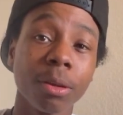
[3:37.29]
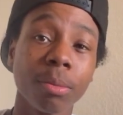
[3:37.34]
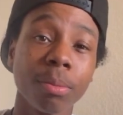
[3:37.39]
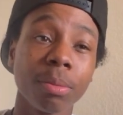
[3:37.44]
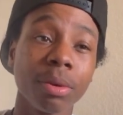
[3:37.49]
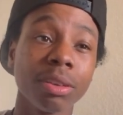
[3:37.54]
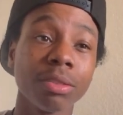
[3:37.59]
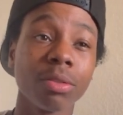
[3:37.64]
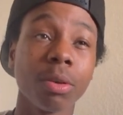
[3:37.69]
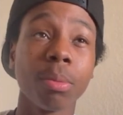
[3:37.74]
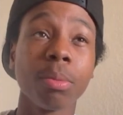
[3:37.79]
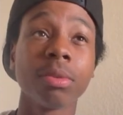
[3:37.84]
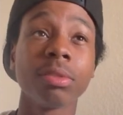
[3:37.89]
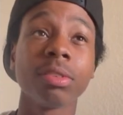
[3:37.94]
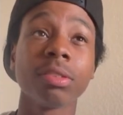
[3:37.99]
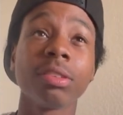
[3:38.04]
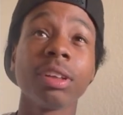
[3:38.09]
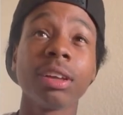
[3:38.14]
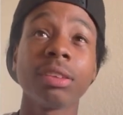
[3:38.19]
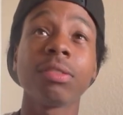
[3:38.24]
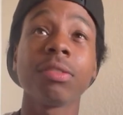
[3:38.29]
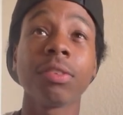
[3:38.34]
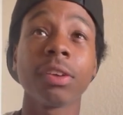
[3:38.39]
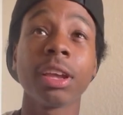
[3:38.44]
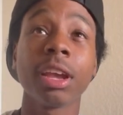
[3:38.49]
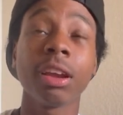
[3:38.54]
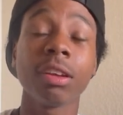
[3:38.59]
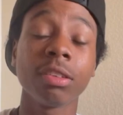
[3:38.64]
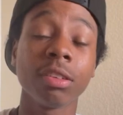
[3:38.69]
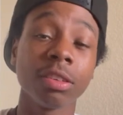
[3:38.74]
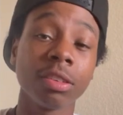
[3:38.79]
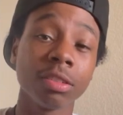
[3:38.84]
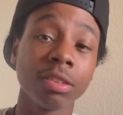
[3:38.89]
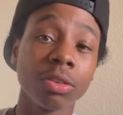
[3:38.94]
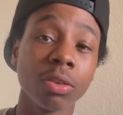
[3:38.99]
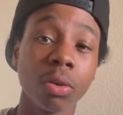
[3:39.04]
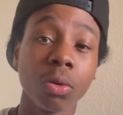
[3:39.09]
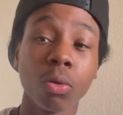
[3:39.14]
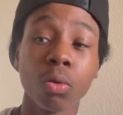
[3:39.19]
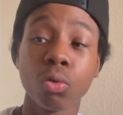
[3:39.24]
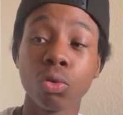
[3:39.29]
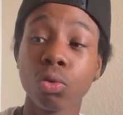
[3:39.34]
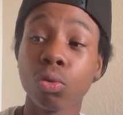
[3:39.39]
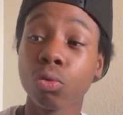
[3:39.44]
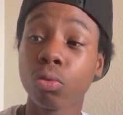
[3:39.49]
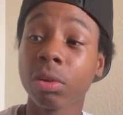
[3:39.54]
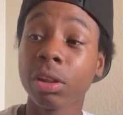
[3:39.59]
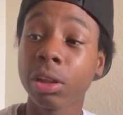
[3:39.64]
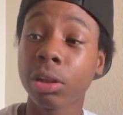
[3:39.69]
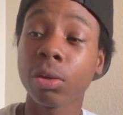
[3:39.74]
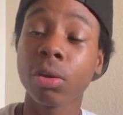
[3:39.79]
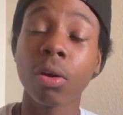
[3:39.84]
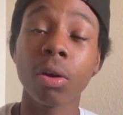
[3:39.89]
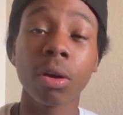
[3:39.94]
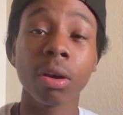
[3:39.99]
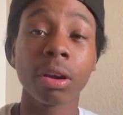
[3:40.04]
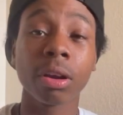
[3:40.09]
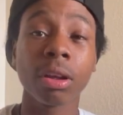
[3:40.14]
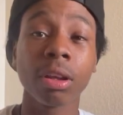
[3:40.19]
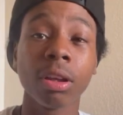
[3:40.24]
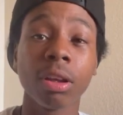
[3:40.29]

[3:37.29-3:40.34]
but it's almost a test of a character to show who you really are,